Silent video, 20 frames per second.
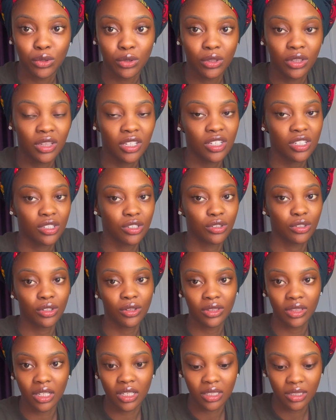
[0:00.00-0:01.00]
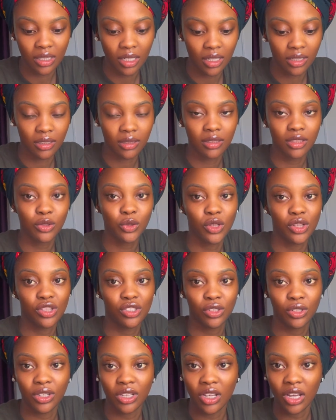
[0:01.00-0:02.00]
in case you don't understand. This one is
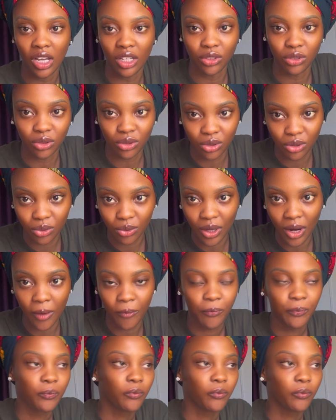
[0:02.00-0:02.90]
not AI tutorial.